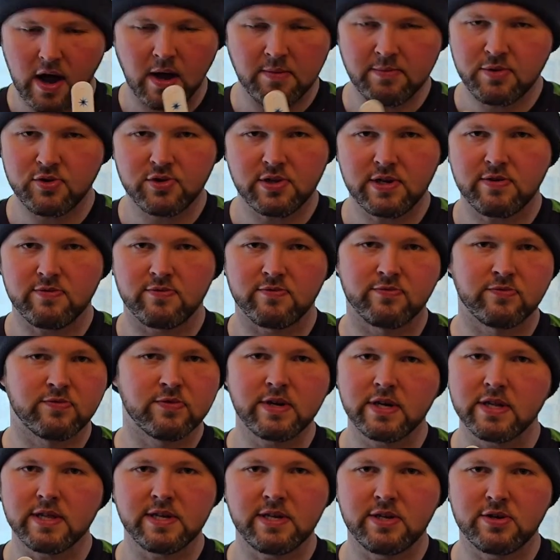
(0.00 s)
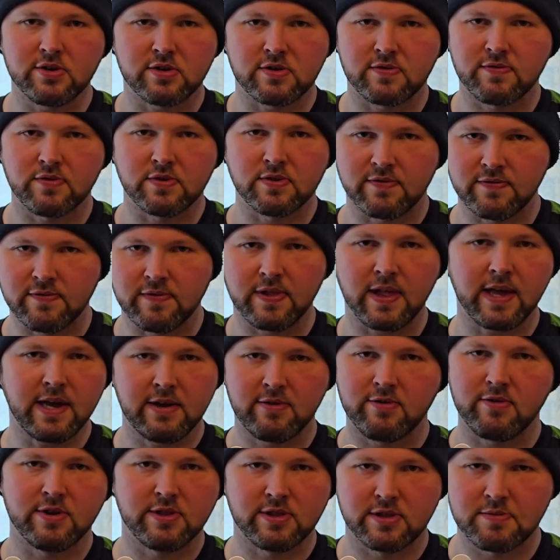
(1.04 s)
I'm using it really just for the
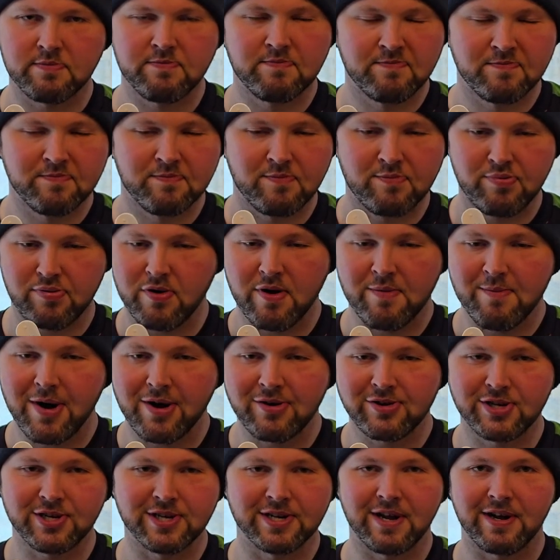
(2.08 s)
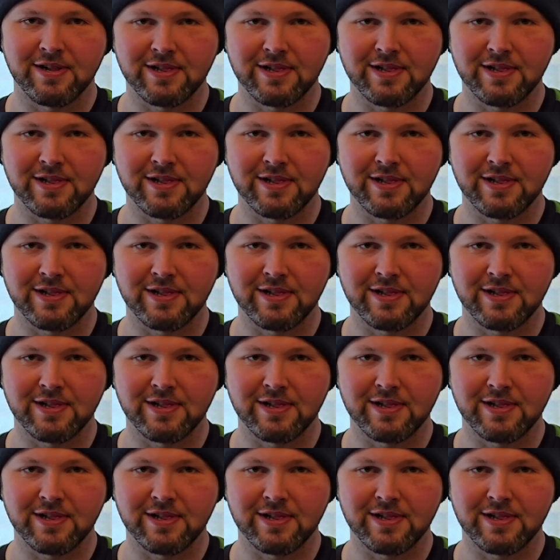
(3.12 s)
flagrant promotion.